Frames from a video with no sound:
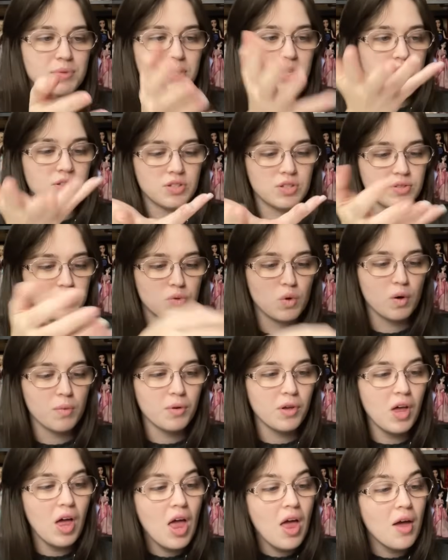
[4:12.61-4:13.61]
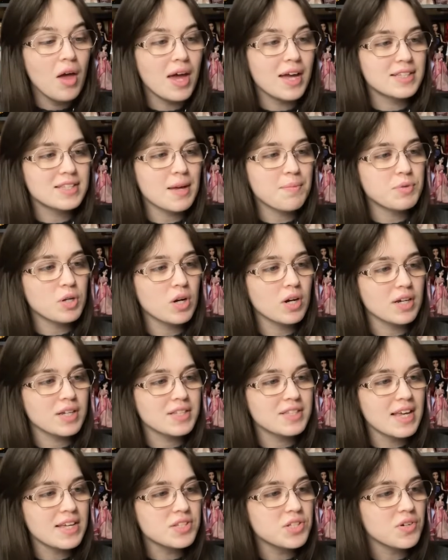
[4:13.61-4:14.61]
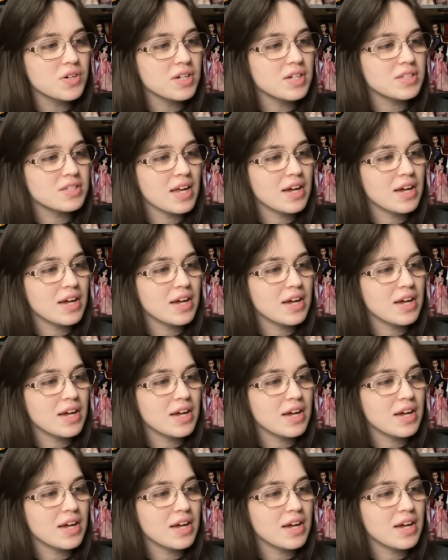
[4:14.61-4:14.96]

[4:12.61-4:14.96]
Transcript: It's normal, except her accessories